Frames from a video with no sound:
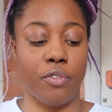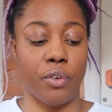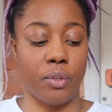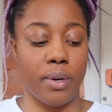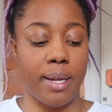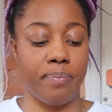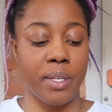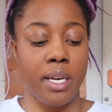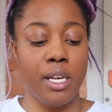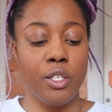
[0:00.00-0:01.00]
further in.
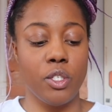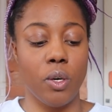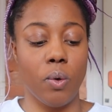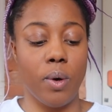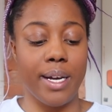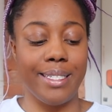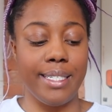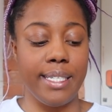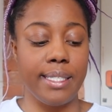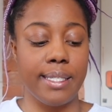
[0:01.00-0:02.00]
So a
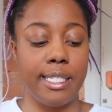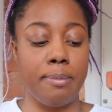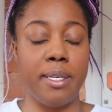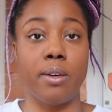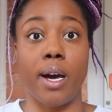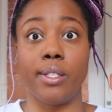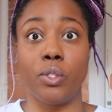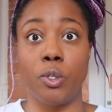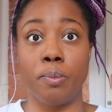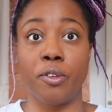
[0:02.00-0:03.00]
need to see beyond
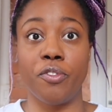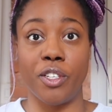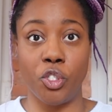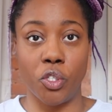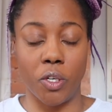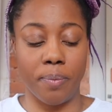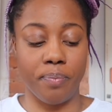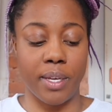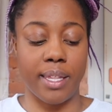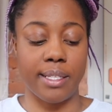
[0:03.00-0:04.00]

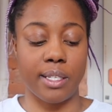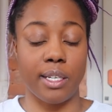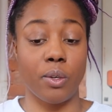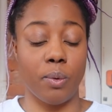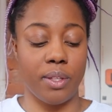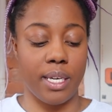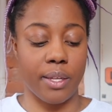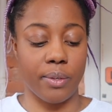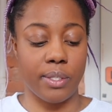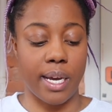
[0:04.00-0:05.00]
superficial, and that's going to go with the
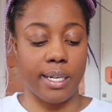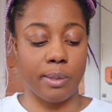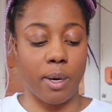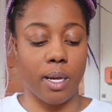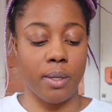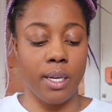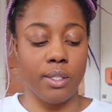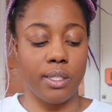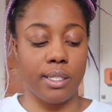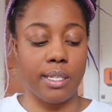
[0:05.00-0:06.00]
other side as well,
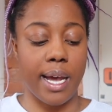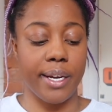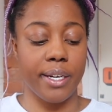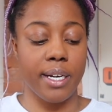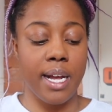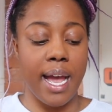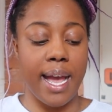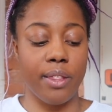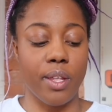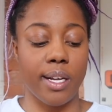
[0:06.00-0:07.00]
to desire
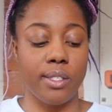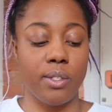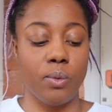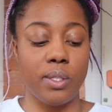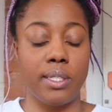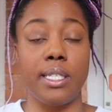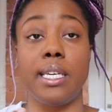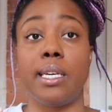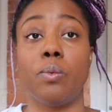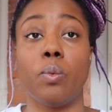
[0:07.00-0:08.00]
and not to
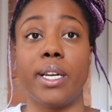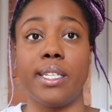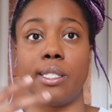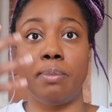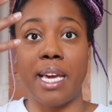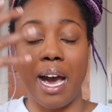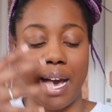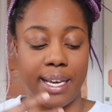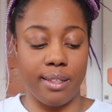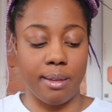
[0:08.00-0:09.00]
see what is
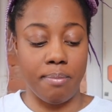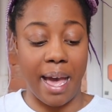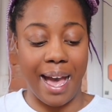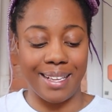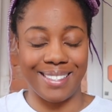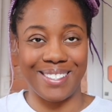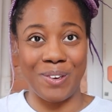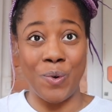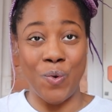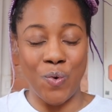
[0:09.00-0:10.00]
behind the mask.